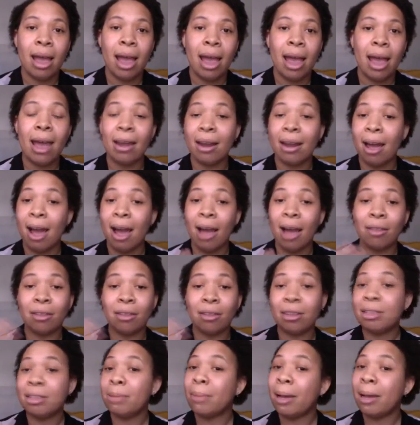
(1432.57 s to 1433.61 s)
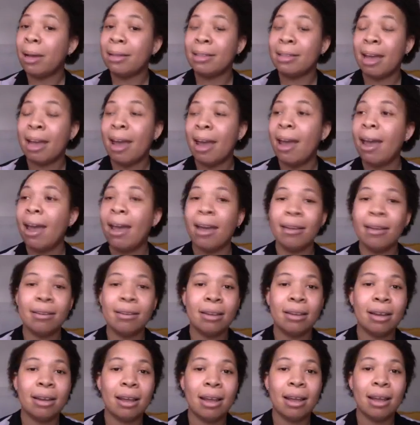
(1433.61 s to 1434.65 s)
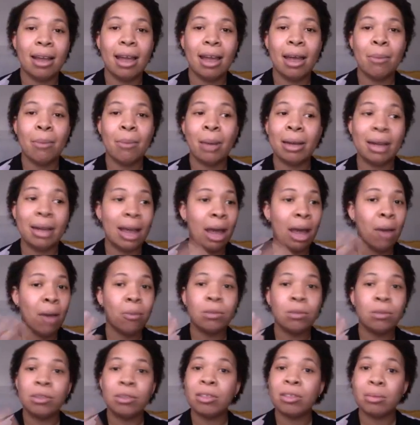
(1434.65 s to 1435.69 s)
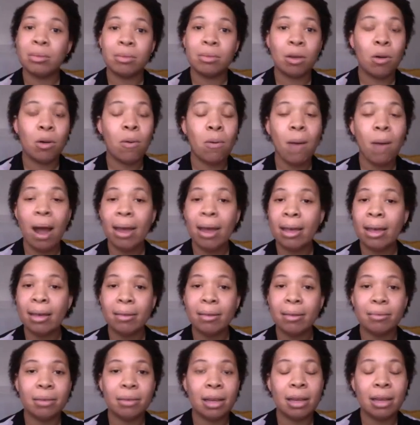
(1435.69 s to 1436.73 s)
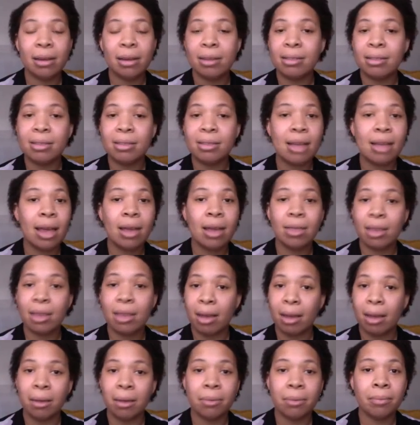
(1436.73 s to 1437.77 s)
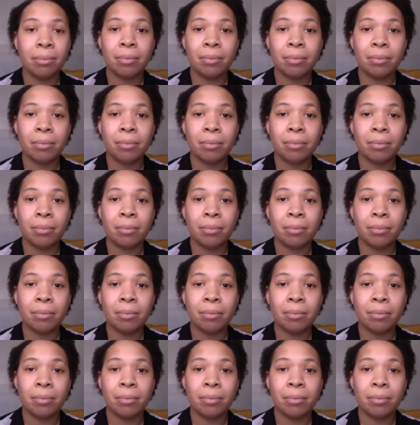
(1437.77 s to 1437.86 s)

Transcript: And I looked at my dad, and my dad was quiet. He didn't say a thing.